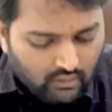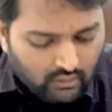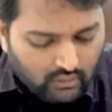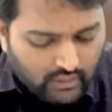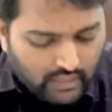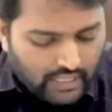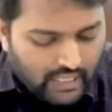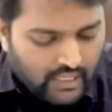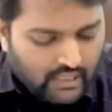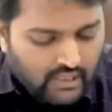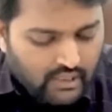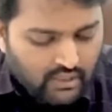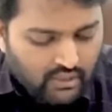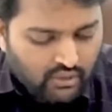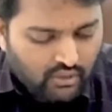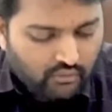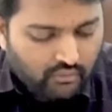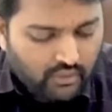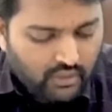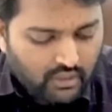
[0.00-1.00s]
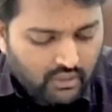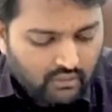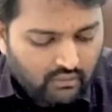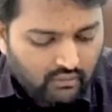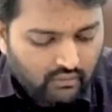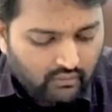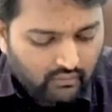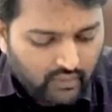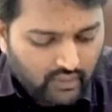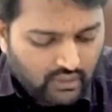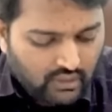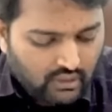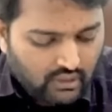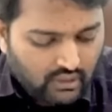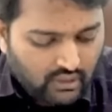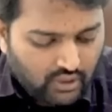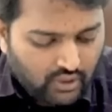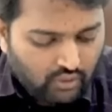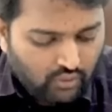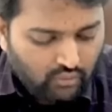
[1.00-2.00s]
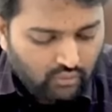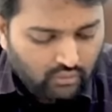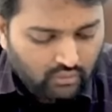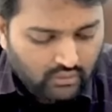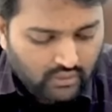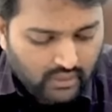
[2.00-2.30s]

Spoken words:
dash instruments which issued